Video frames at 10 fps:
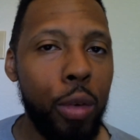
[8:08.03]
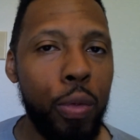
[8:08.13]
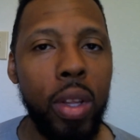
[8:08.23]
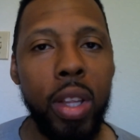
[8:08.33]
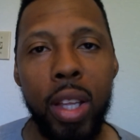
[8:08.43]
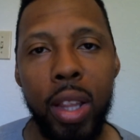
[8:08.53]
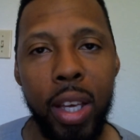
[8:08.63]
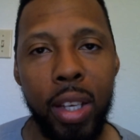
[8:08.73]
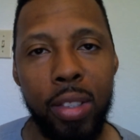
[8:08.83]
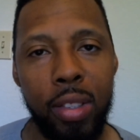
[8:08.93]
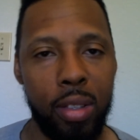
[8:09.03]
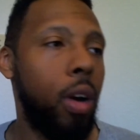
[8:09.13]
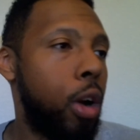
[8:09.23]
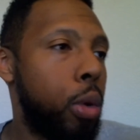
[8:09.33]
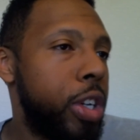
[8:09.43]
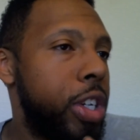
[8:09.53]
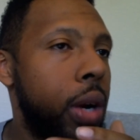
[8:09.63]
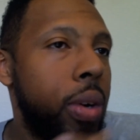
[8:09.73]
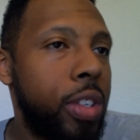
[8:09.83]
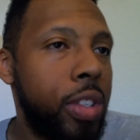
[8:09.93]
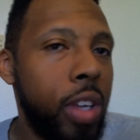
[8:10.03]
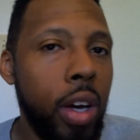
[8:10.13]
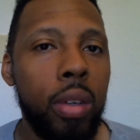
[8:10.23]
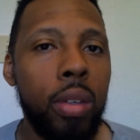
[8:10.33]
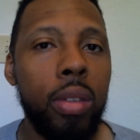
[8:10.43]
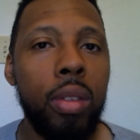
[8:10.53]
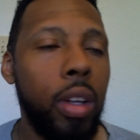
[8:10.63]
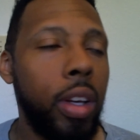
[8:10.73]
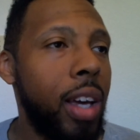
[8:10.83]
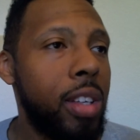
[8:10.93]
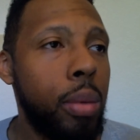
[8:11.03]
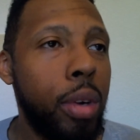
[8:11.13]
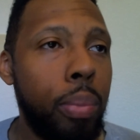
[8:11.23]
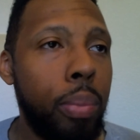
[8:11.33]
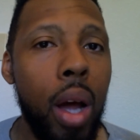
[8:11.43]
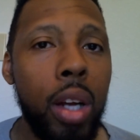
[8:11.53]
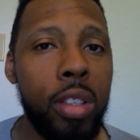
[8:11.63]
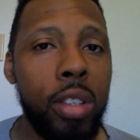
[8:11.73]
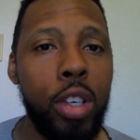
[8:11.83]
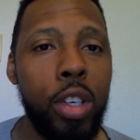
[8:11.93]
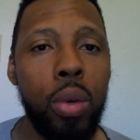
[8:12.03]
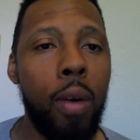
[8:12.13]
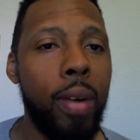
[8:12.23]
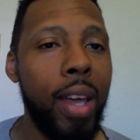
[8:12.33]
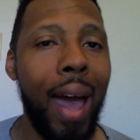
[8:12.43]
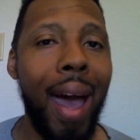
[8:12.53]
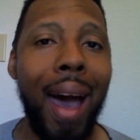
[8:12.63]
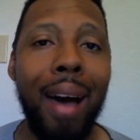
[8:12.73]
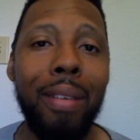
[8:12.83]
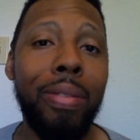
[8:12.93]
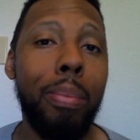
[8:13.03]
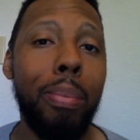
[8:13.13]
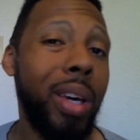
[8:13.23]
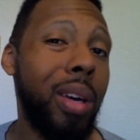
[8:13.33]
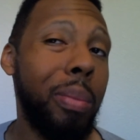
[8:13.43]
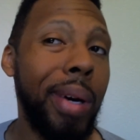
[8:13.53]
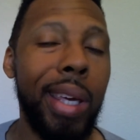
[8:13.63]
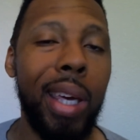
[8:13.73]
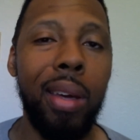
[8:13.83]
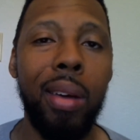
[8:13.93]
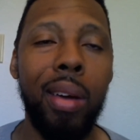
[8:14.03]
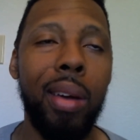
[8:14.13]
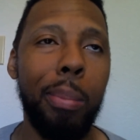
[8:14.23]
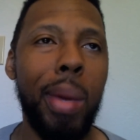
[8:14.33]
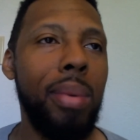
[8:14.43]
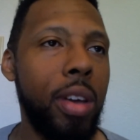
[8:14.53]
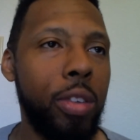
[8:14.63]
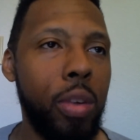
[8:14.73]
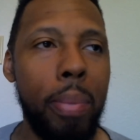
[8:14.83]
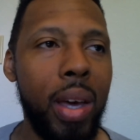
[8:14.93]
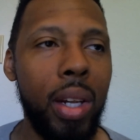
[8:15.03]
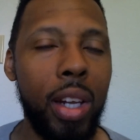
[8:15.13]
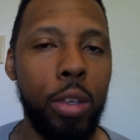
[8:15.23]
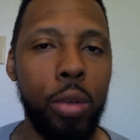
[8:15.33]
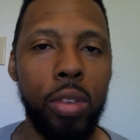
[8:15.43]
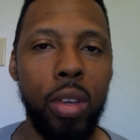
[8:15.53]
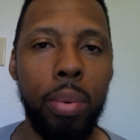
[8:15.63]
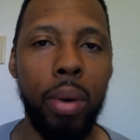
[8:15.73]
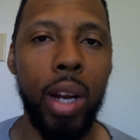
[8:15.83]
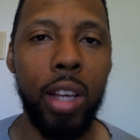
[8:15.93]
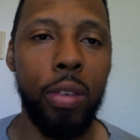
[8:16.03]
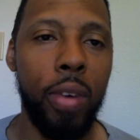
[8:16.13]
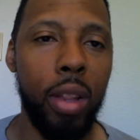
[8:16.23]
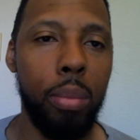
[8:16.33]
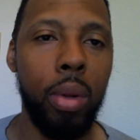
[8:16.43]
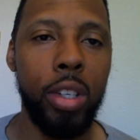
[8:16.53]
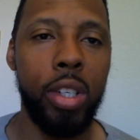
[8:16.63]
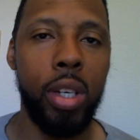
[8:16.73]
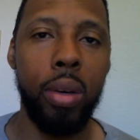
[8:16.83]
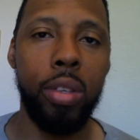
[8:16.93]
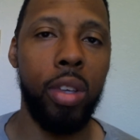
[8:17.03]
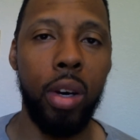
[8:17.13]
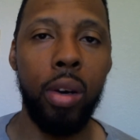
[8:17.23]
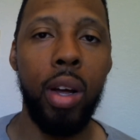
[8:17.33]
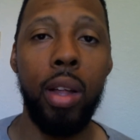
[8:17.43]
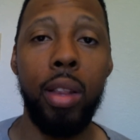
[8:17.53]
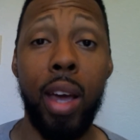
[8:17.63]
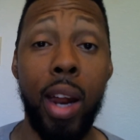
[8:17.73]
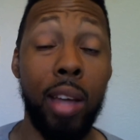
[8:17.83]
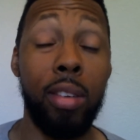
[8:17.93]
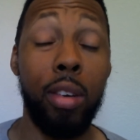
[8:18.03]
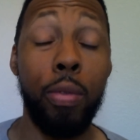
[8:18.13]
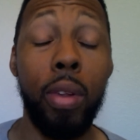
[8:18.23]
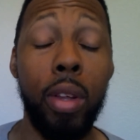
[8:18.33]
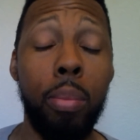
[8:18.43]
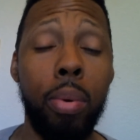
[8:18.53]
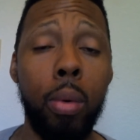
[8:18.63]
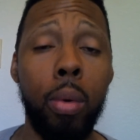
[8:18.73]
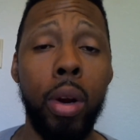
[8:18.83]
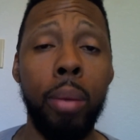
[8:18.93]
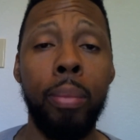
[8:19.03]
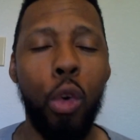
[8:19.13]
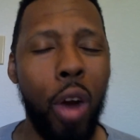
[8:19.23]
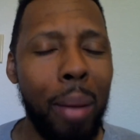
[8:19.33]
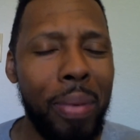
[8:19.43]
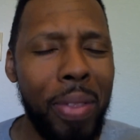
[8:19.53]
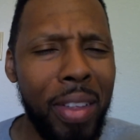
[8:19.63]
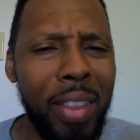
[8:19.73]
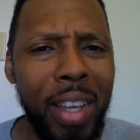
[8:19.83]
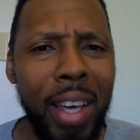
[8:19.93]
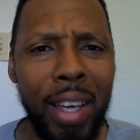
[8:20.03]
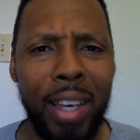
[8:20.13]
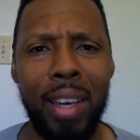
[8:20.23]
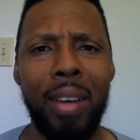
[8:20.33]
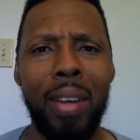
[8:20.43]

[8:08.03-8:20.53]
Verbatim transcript: affiliate links. Go to ShareASale. Look at some of the products that you already have. PicMonkey. Maybe there's a bed that you sleep on that's available on ShareASale that has an affiliate program. Grab the link.